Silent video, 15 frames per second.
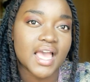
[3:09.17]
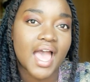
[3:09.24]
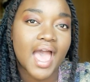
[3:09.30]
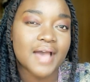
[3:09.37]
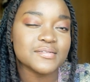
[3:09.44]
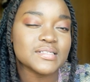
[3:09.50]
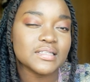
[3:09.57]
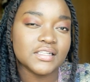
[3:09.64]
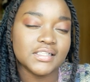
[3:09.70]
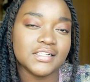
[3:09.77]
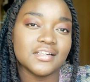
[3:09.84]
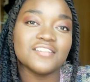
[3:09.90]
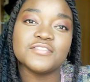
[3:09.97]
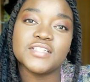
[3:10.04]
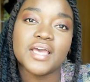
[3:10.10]
I absolutely
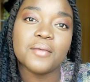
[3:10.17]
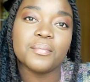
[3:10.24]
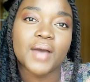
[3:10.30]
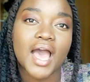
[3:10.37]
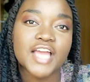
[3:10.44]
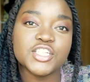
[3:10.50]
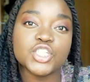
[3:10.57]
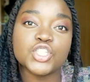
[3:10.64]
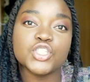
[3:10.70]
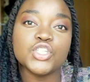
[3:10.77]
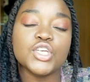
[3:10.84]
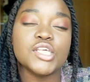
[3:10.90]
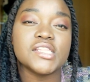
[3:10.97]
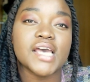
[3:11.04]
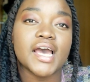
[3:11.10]
loved it, but I just
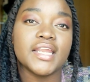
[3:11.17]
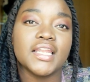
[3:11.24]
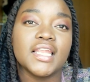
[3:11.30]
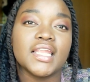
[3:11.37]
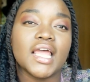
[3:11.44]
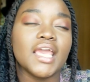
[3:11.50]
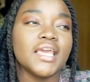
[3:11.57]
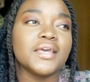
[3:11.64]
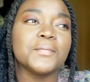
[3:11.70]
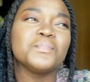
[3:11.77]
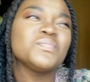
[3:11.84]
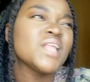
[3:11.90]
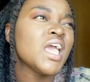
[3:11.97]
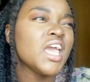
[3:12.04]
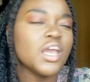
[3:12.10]
knew that like
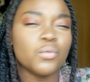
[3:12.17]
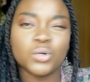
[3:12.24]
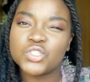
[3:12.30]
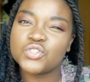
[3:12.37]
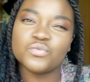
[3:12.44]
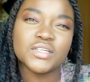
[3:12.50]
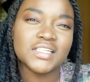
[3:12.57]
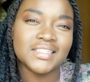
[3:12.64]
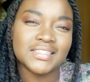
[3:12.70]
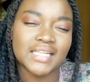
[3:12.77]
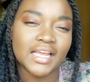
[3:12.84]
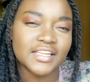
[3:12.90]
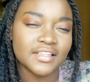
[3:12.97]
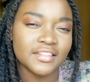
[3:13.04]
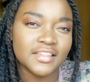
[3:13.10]
it wasn't really
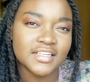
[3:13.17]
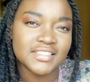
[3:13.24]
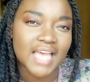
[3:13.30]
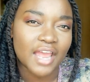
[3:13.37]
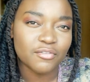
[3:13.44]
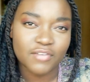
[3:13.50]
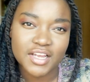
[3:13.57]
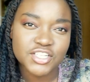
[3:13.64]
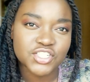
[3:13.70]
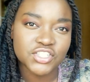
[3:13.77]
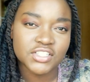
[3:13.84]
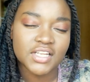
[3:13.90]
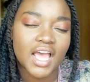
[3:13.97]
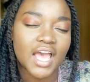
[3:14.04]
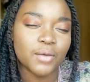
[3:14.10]
the
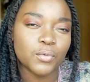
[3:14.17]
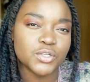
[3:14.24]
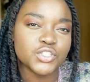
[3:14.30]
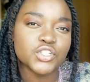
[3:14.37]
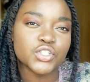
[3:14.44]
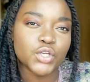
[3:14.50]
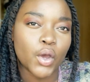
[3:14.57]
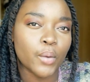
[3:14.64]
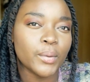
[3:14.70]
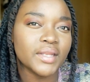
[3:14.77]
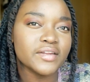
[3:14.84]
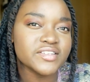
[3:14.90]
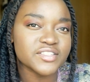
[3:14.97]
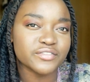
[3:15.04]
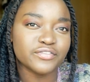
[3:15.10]
direction I wanted to go
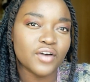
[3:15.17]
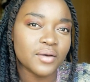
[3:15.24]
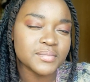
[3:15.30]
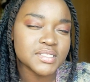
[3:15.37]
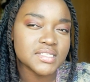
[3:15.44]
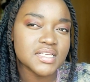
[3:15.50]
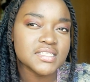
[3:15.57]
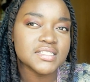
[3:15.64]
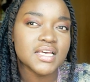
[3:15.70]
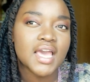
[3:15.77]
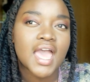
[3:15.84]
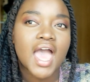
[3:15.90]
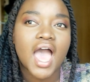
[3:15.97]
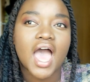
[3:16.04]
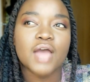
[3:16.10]
in as a pharmacist.
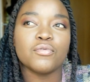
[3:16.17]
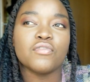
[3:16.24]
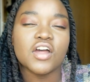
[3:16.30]
I